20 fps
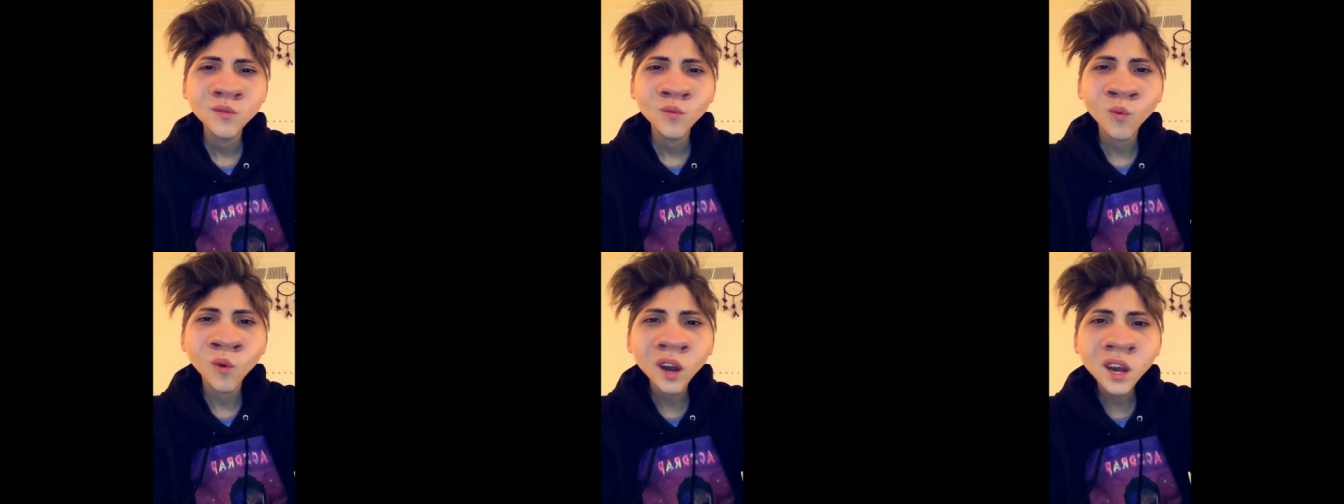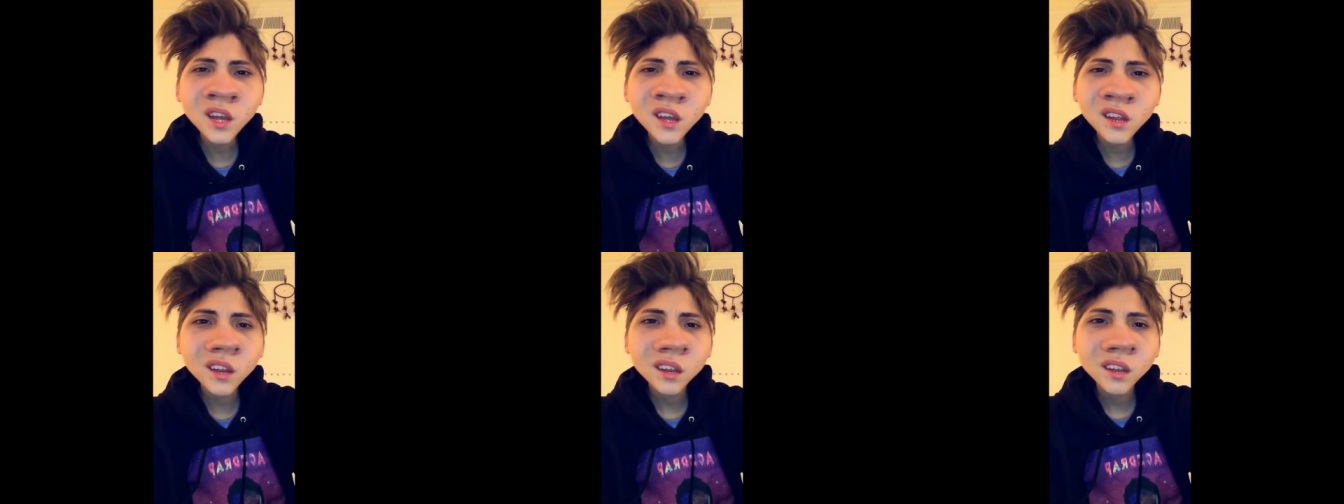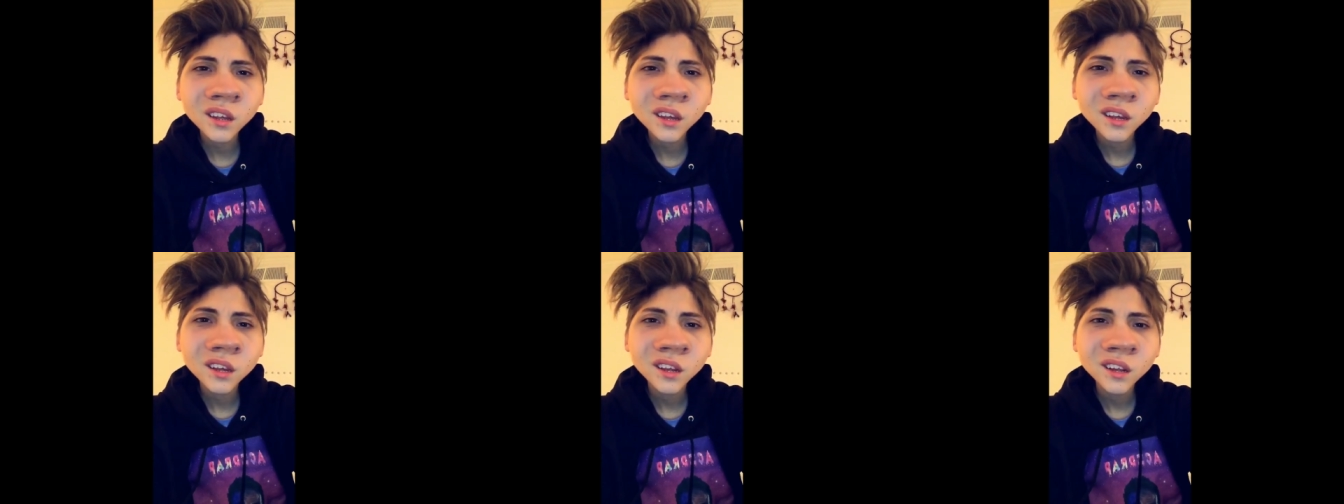What?
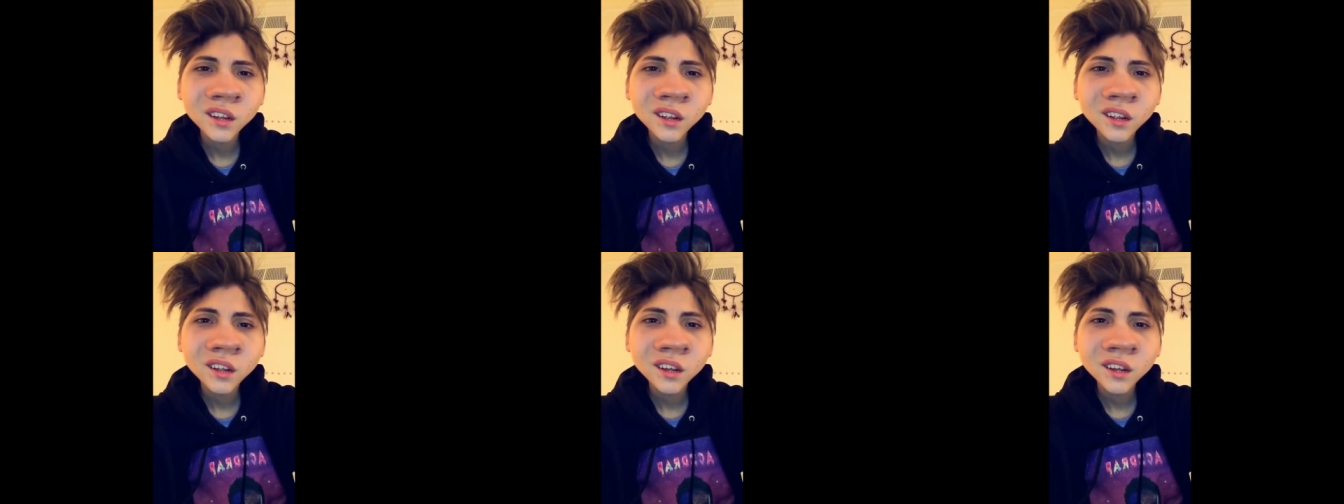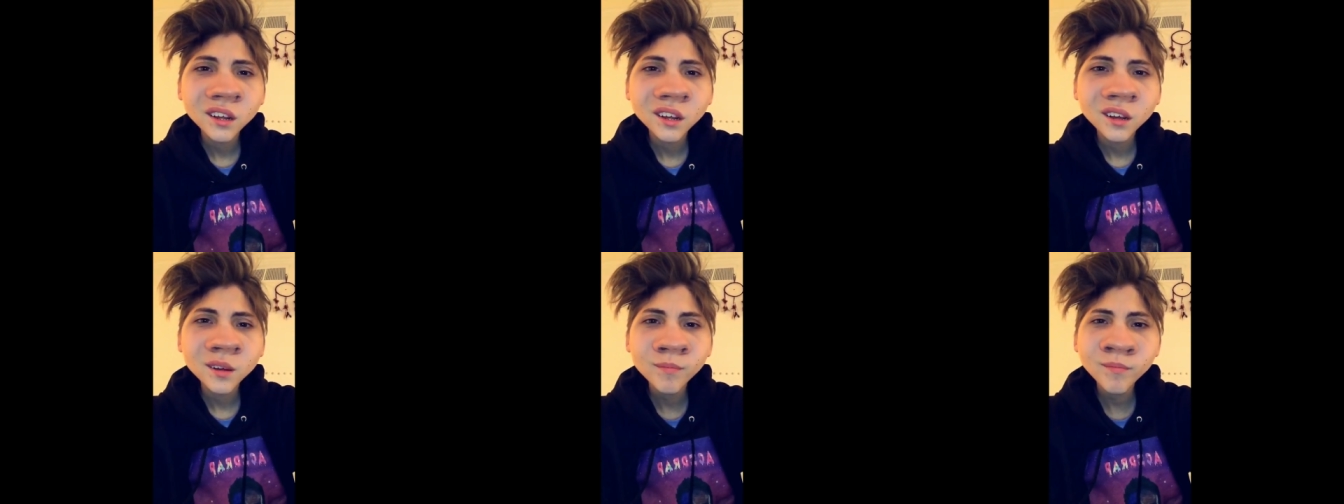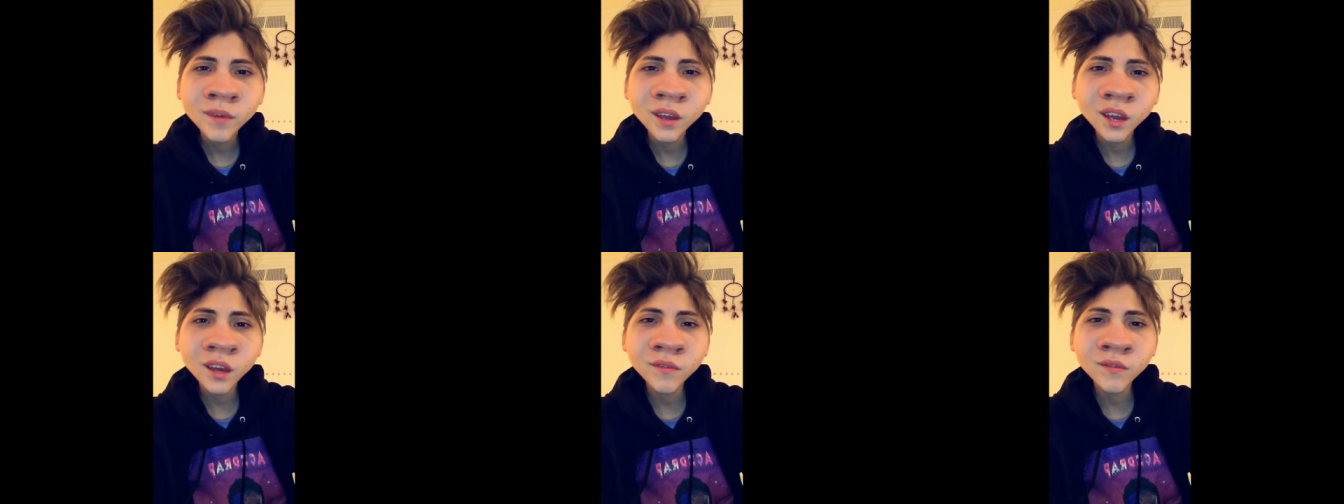
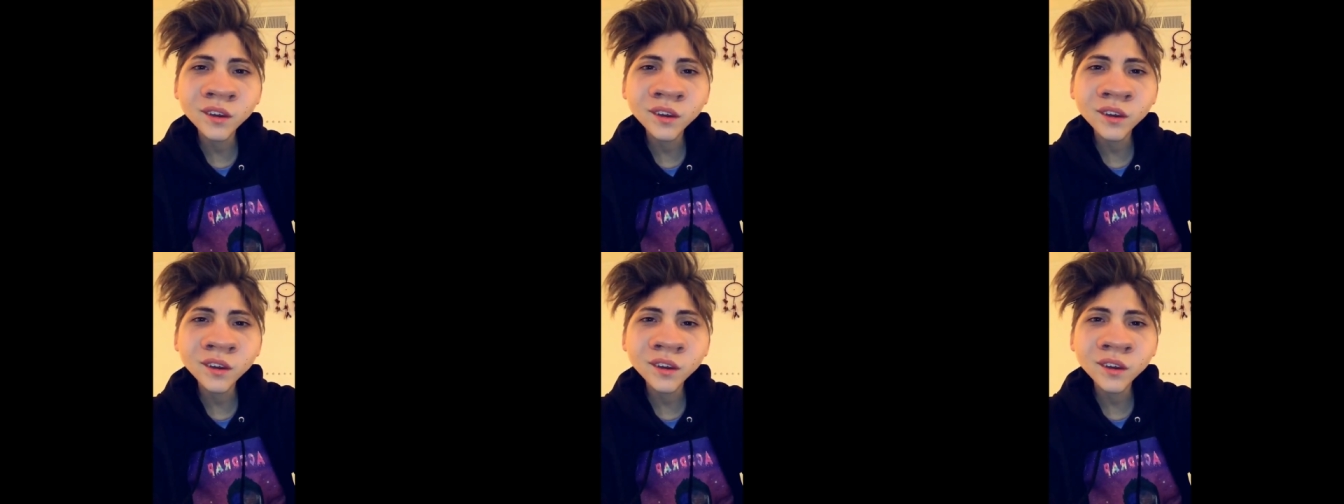Man,